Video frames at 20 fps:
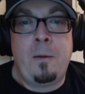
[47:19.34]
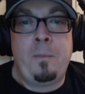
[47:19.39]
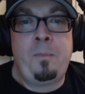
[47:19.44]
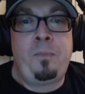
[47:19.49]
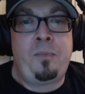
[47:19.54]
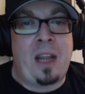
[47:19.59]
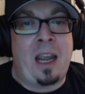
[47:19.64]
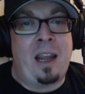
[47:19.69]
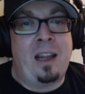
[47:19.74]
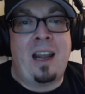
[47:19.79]

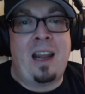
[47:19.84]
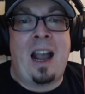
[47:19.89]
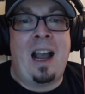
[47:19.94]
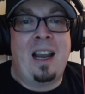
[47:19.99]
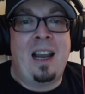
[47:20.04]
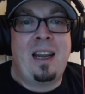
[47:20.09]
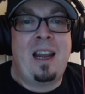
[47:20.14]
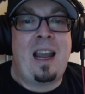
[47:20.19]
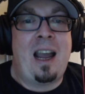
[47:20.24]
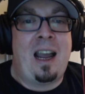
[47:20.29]

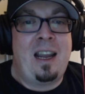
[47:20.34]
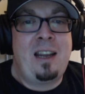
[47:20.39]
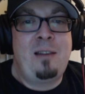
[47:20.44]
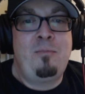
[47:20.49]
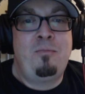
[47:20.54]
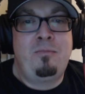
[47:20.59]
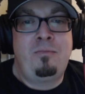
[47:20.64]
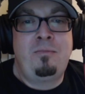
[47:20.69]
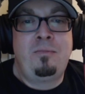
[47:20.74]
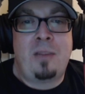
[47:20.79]

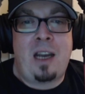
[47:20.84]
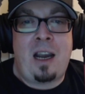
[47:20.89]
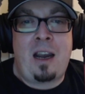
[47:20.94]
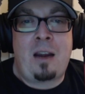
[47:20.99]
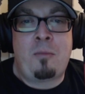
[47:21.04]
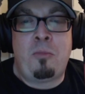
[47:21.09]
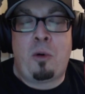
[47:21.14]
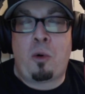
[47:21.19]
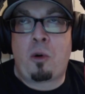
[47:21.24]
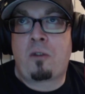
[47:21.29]
I'm
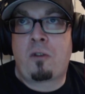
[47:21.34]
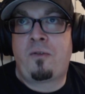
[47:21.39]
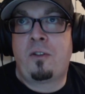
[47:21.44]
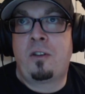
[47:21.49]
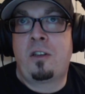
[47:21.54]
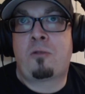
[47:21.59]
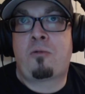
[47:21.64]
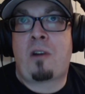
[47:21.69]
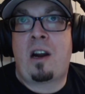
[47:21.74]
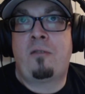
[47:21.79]
on board for
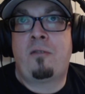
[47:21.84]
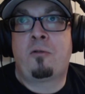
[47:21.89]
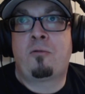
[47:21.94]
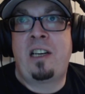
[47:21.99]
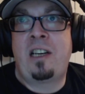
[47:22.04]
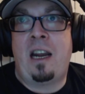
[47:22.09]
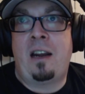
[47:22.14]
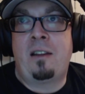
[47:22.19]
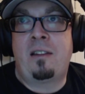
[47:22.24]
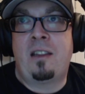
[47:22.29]
this
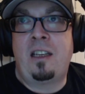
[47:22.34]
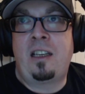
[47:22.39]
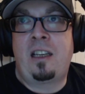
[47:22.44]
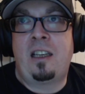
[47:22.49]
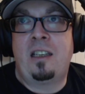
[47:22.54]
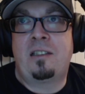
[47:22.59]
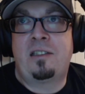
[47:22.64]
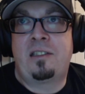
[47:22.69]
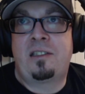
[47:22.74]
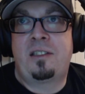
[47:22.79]
rivalry. I think
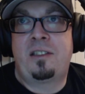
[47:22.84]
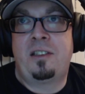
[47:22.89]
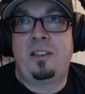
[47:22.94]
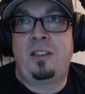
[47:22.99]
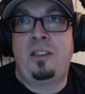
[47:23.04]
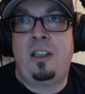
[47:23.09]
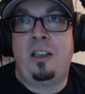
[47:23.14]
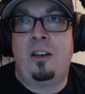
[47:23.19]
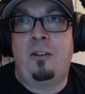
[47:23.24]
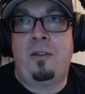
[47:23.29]
it's,
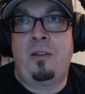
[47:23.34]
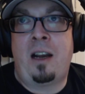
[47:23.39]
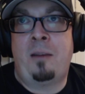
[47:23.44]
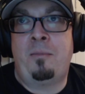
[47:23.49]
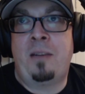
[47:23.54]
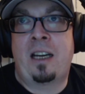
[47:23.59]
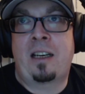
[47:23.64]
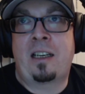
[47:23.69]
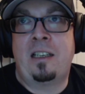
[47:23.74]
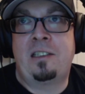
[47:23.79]
I'm
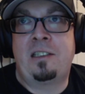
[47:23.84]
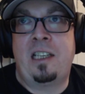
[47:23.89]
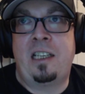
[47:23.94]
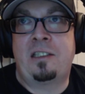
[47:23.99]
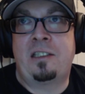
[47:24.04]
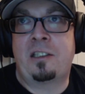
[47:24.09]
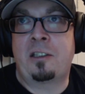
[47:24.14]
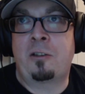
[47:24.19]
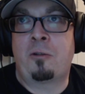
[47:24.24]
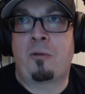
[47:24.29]
not going to say
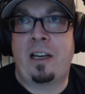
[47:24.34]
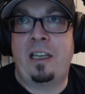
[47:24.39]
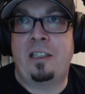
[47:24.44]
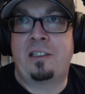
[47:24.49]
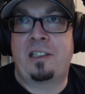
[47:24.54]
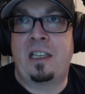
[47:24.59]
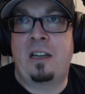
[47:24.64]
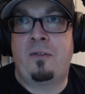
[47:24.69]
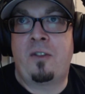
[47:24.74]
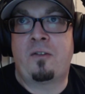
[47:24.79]
it's the
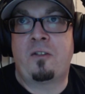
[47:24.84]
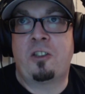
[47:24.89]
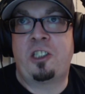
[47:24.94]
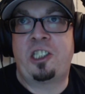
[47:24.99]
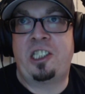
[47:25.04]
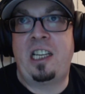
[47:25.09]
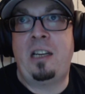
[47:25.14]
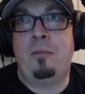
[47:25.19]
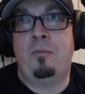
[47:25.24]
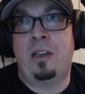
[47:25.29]
greatest thing I've ever
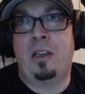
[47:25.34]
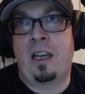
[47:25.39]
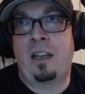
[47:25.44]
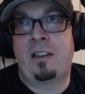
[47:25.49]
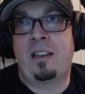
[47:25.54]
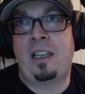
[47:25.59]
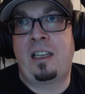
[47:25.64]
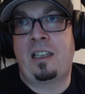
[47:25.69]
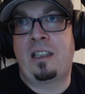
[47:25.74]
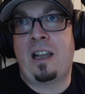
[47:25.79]
seen, but I
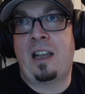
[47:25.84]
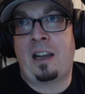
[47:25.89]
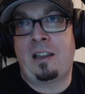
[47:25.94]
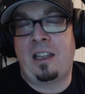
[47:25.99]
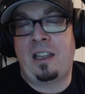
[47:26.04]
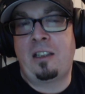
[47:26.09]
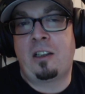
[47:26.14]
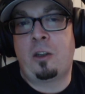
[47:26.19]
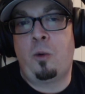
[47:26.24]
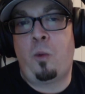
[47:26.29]

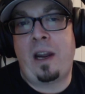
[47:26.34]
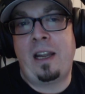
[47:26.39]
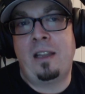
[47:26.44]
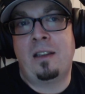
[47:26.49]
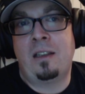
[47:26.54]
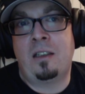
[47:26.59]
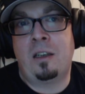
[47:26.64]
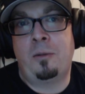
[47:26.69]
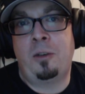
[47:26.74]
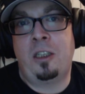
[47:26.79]
think the way
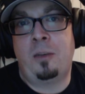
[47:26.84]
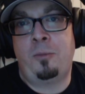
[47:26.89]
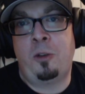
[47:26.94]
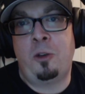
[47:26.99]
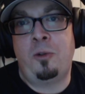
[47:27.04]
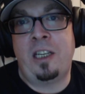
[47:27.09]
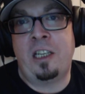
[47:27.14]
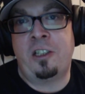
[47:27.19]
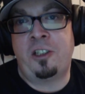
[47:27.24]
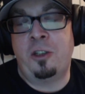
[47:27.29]
that
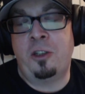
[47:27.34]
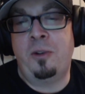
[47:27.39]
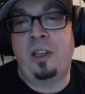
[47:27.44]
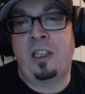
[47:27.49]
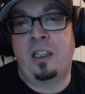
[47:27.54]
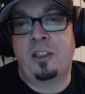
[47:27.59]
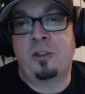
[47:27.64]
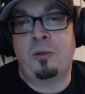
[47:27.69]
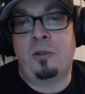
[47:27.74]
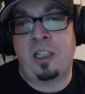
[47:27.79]
WWE is
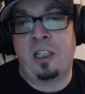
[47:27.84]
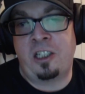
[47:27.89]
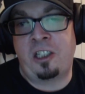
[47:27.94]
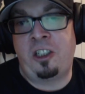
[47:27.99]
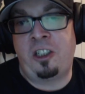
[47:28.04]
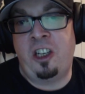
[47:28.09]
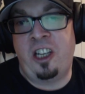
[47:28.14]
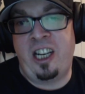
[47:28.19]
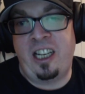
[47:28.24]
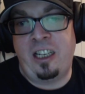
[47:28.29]
doing this one is
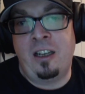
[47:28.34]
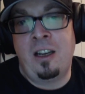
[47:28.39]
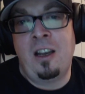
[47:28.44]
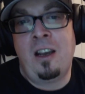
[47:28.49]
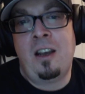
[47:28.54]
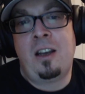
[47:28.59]
good.